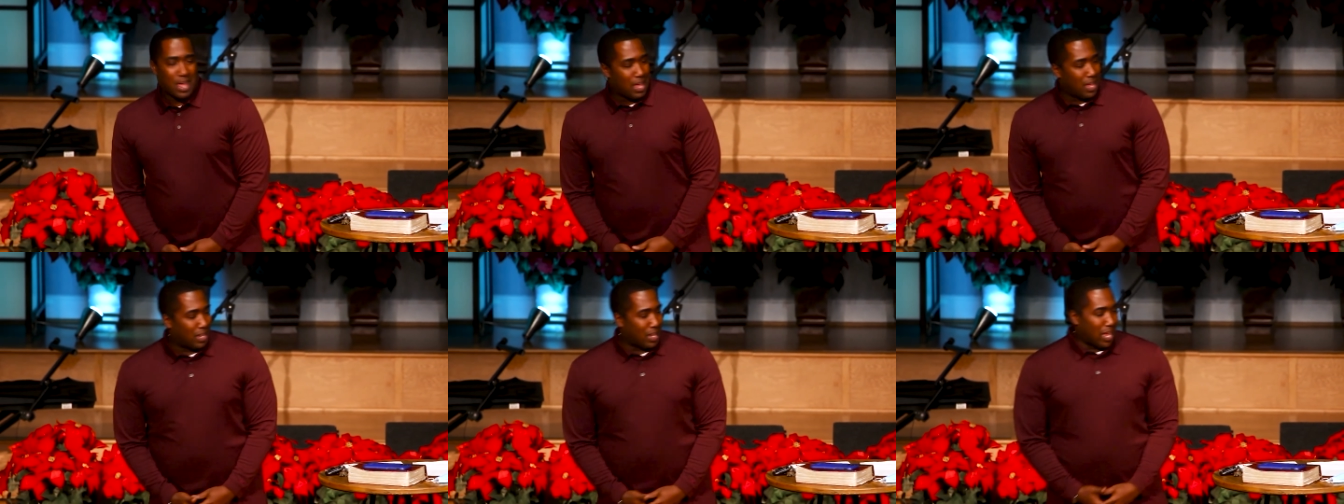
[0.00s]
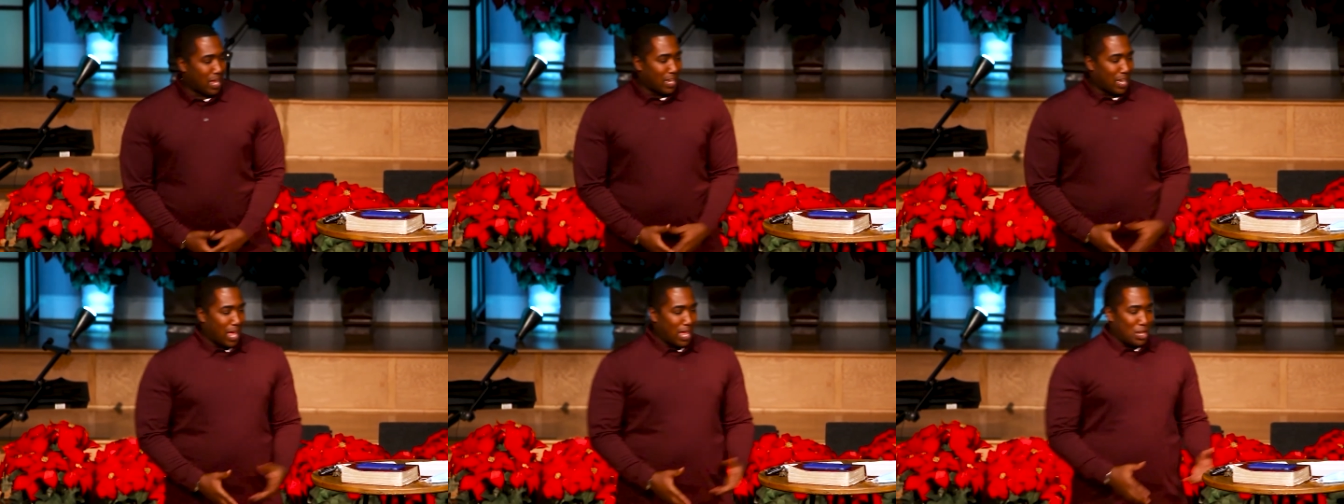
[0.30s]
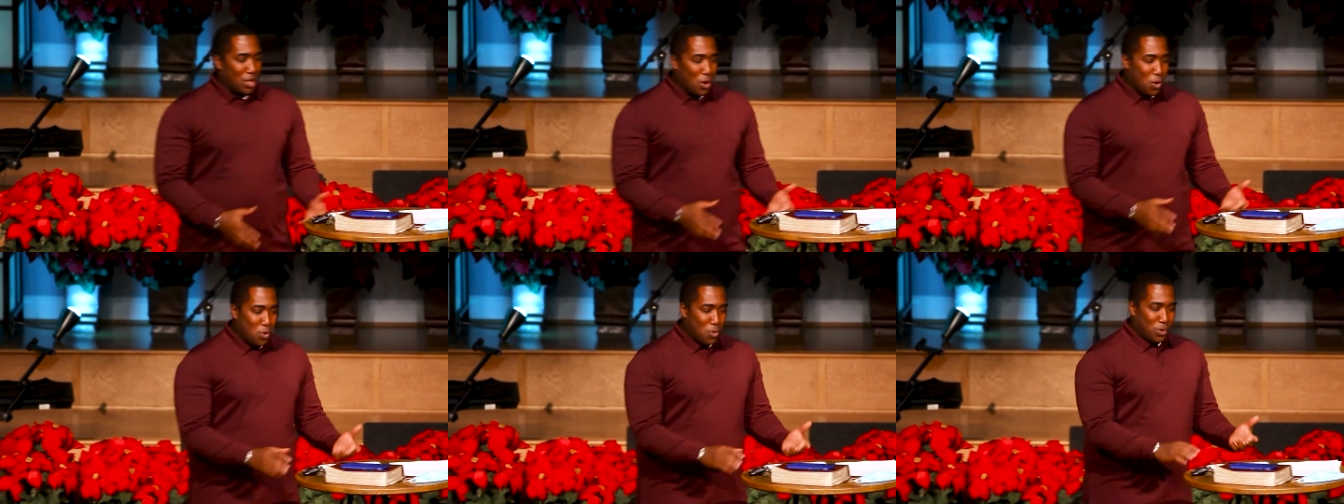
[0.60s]
And, and I
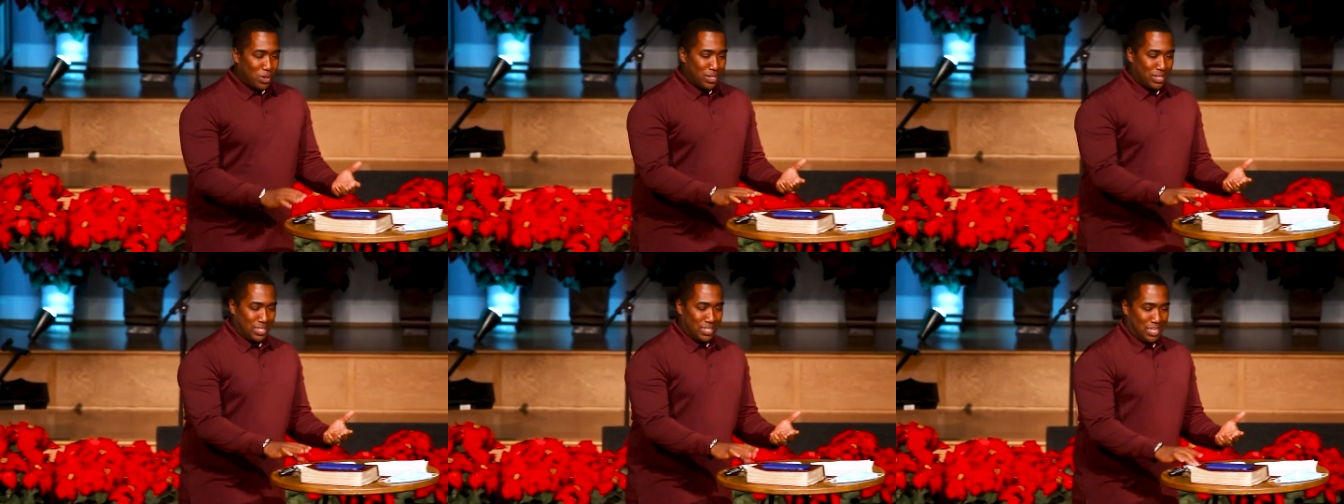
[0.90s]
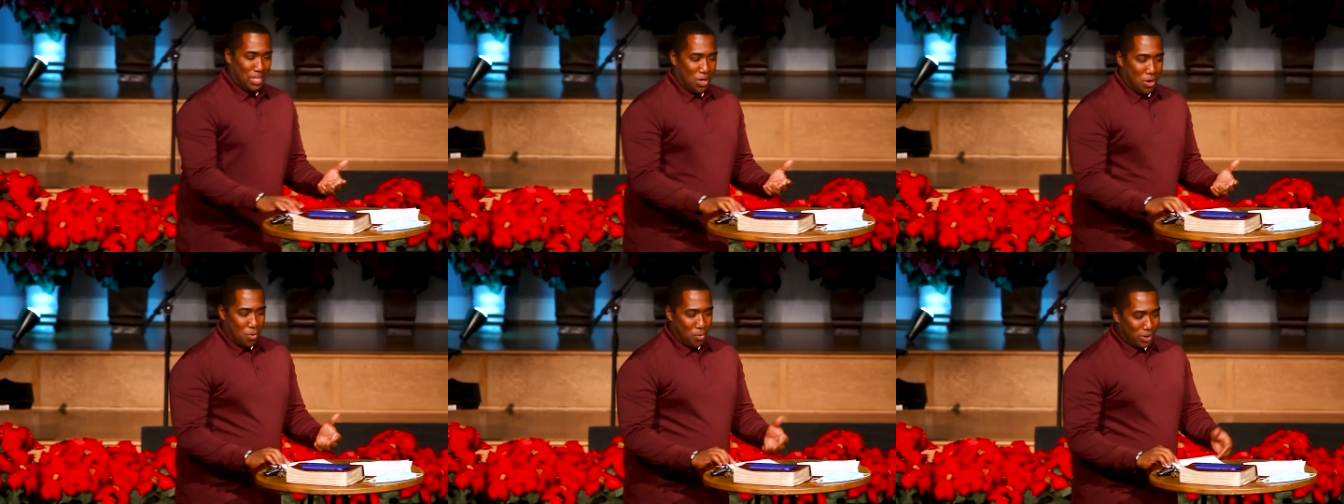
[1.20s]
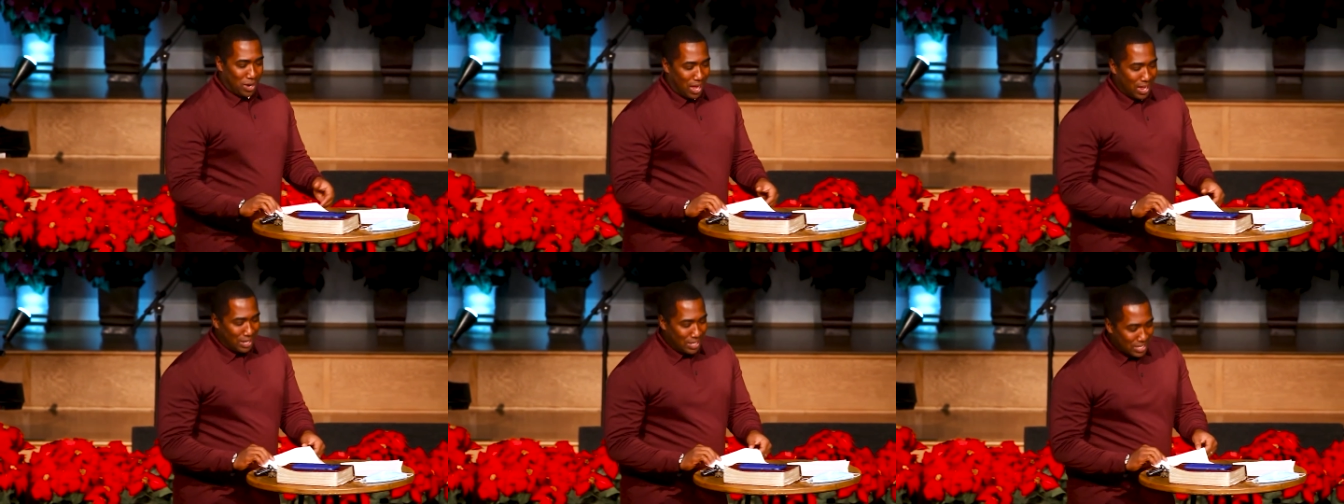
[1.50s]
know
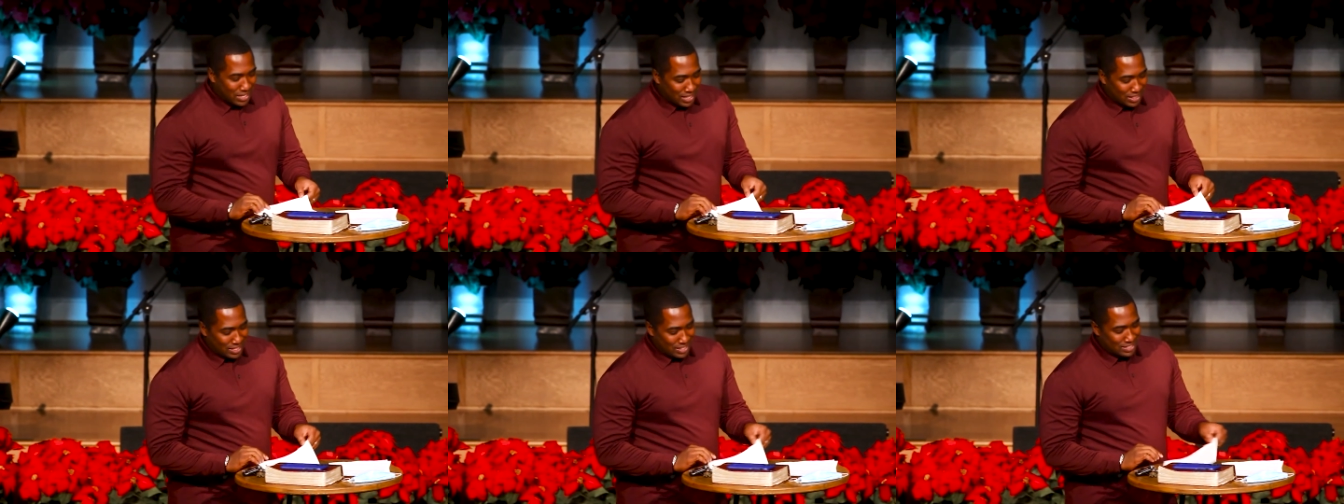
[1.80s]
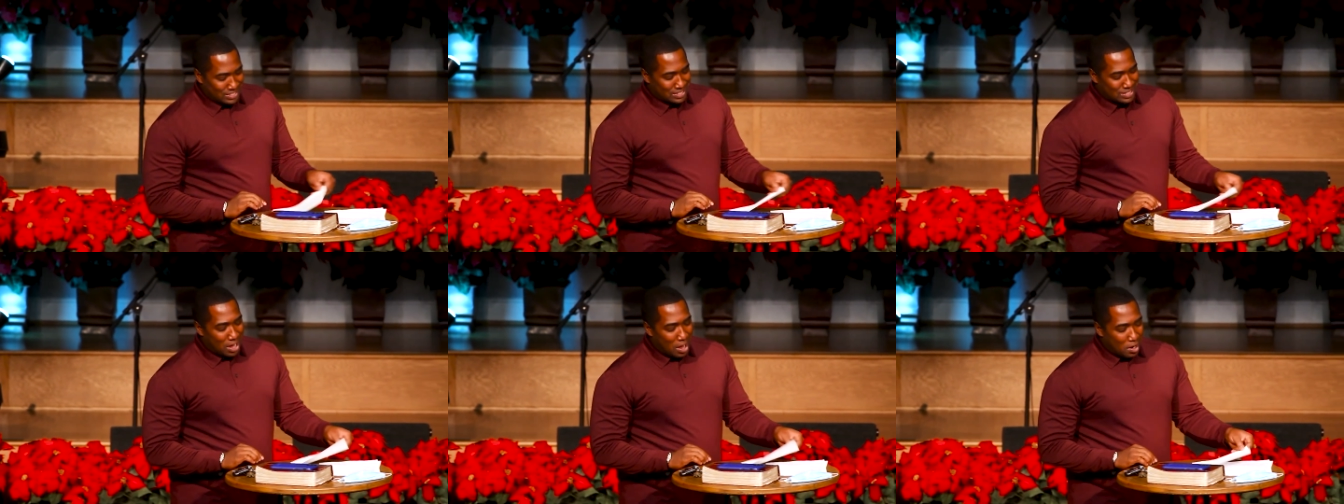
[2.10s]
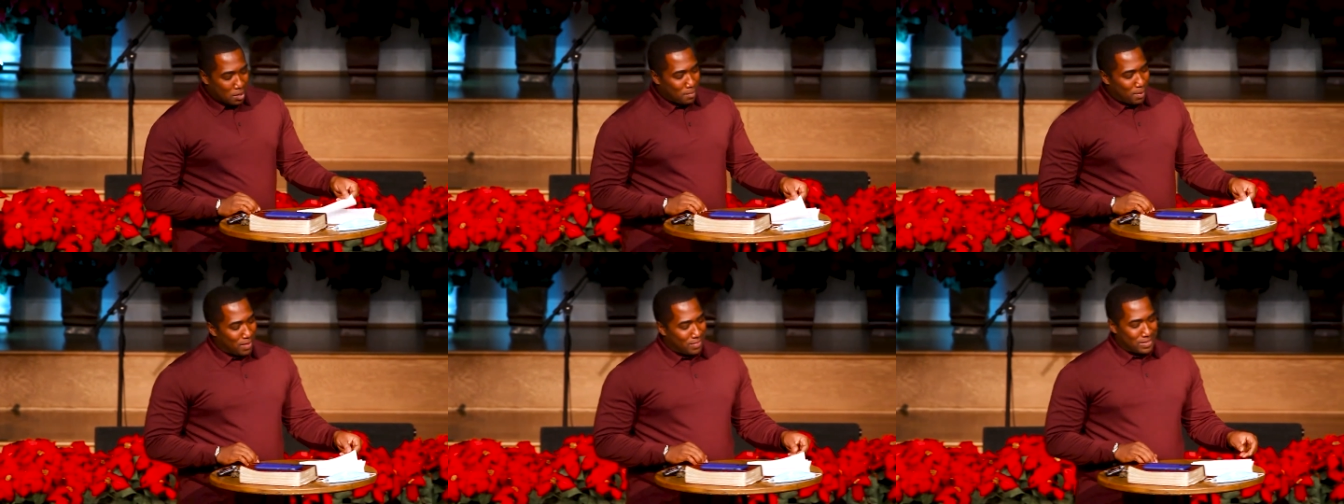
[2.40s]
when I look at this and
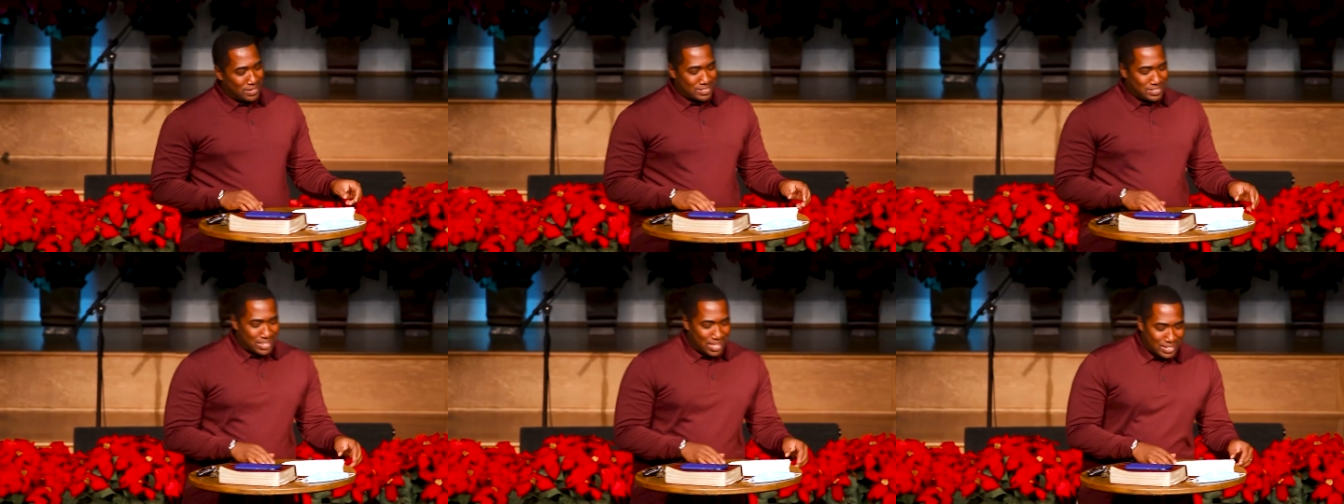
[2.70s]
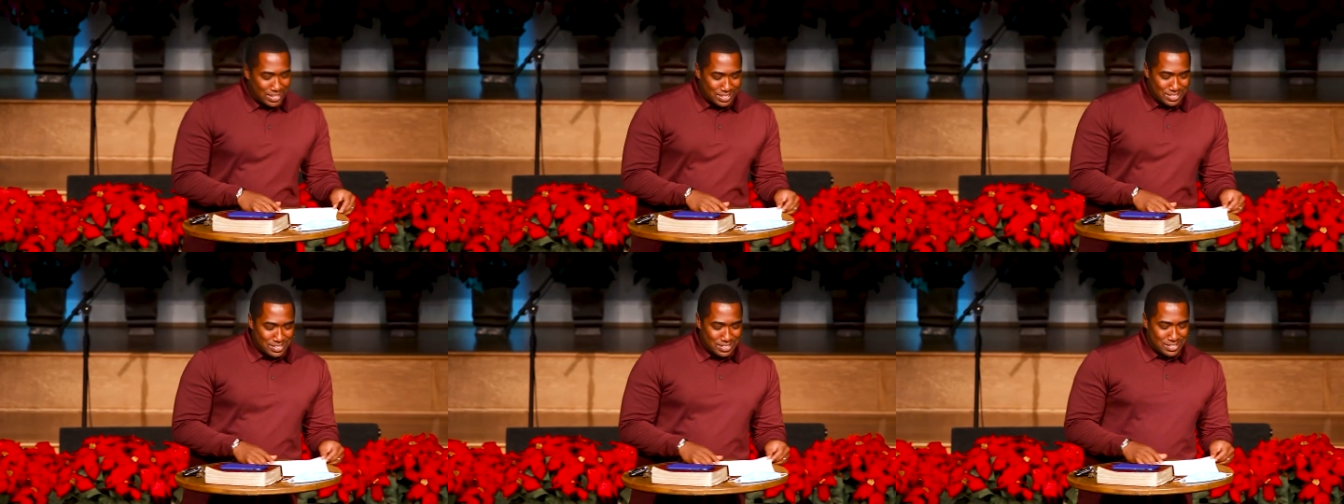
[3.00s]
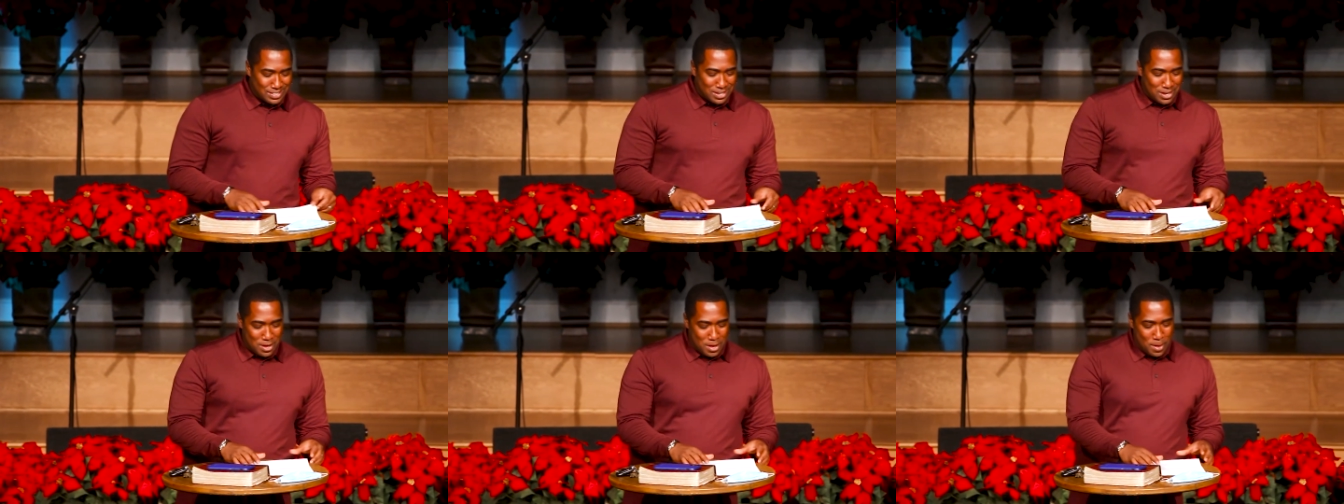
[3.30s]
talk about this, that this
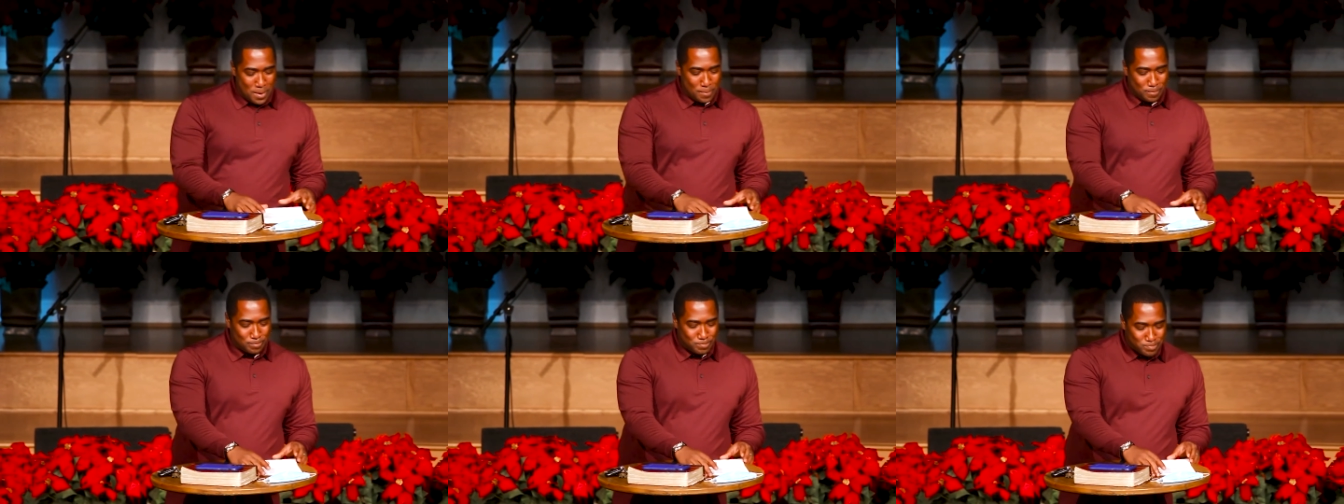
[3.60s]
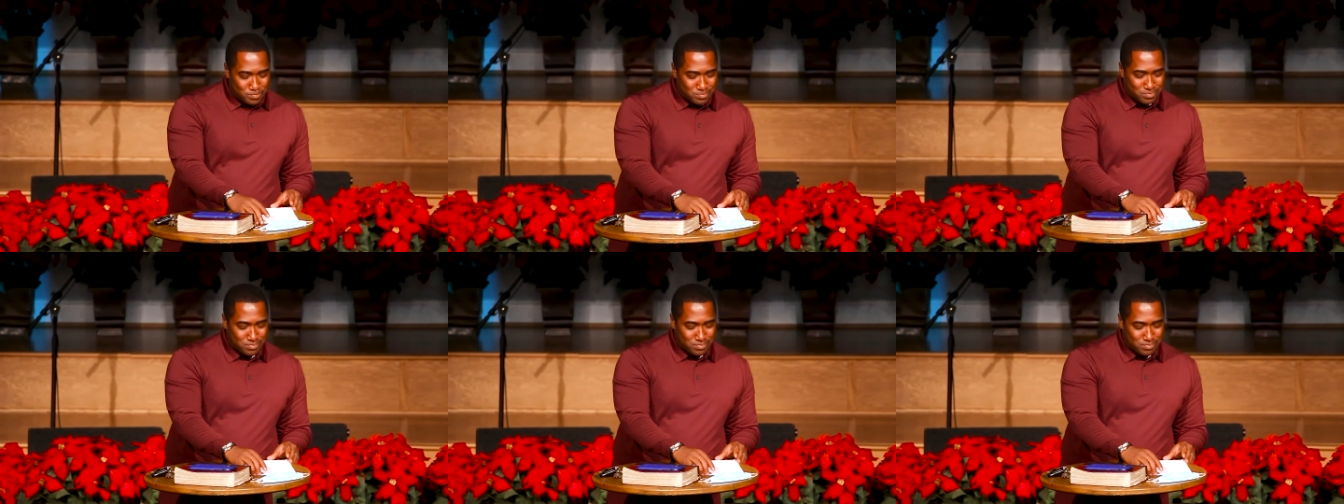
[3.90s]
is, um,